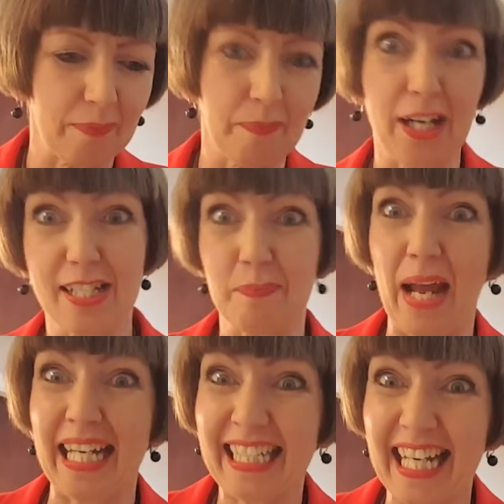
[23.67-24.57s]

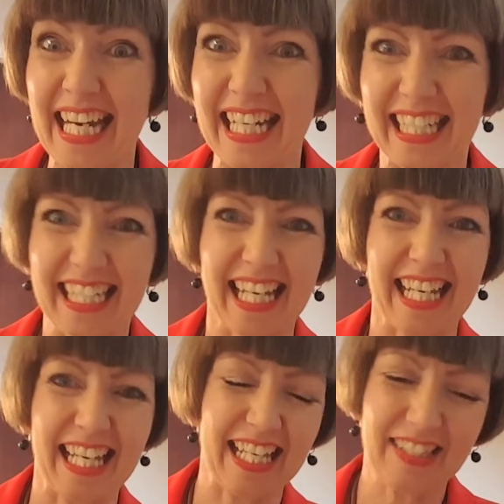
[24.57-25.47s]
marzipan cake
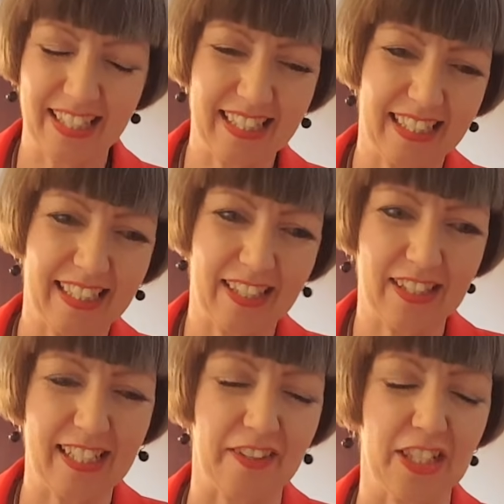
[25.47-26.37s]

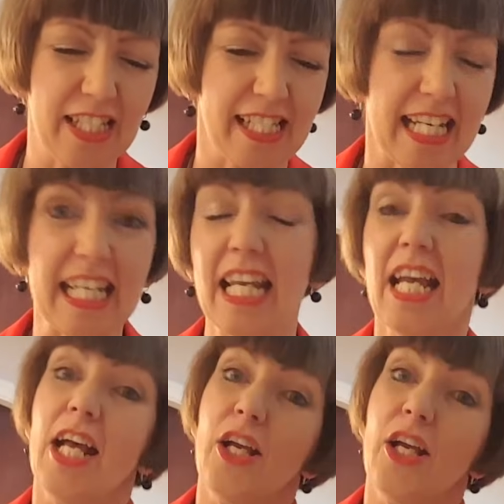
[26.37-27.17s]
the other day.